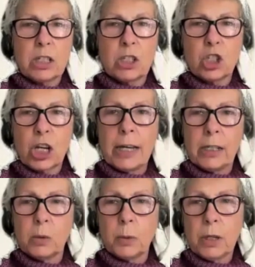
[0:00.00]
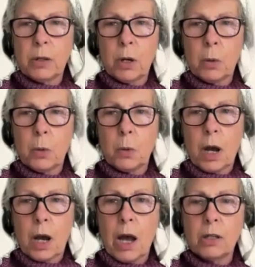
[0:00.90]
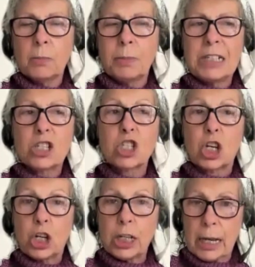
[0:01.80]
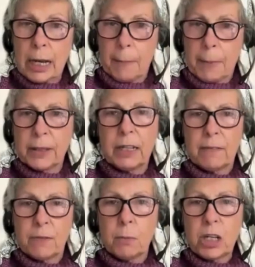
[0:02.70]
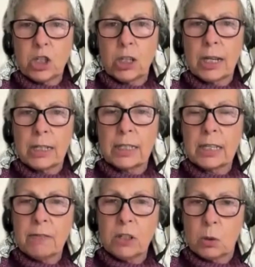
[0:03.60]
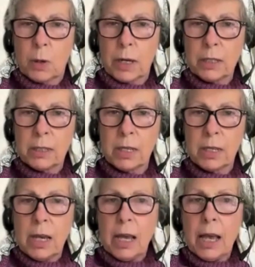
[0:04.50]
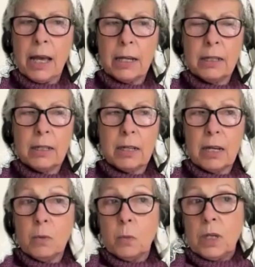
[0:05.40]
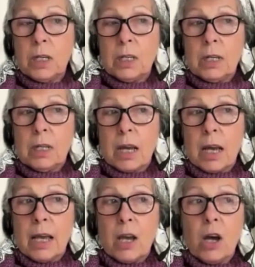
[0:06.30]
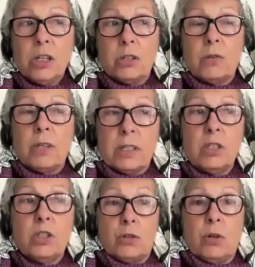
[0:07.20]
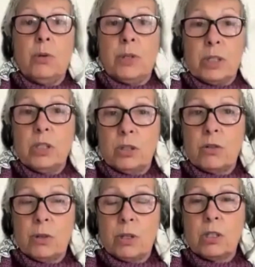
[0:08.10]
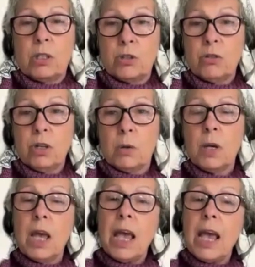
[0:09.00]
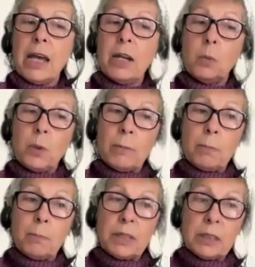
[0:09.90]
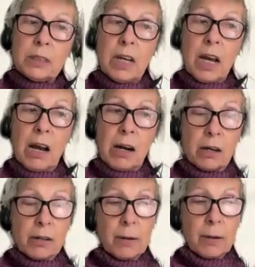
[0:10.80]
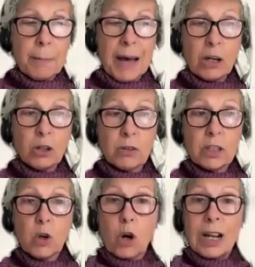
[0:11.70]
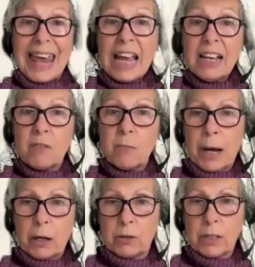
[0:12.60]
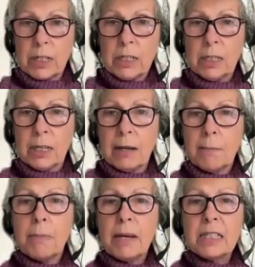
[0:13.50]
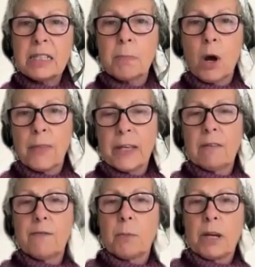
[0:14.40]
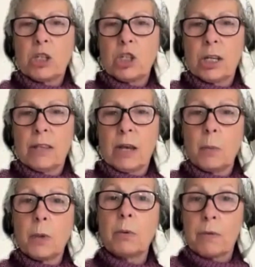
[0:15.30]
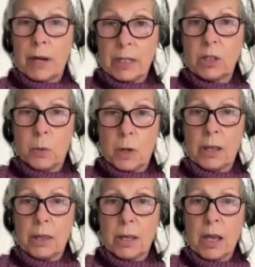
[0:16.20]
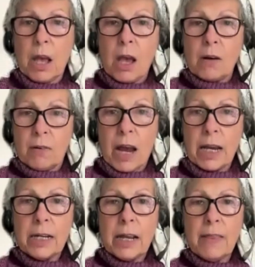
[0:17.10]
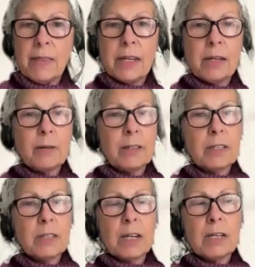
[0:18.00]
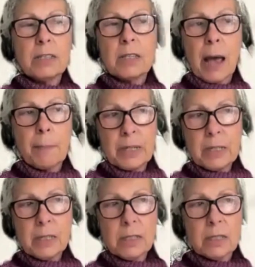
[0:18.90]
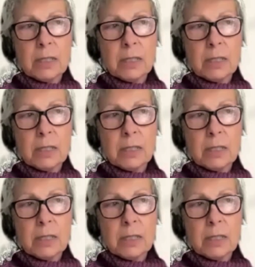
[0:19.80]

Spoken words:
child, we don't know how to be discerning about the information that is given to us. And we hang on to, this is true, this is true, this is true. And we build our boundaries or lack of boundaries based upon the information that we were raised with, right? And then things happen,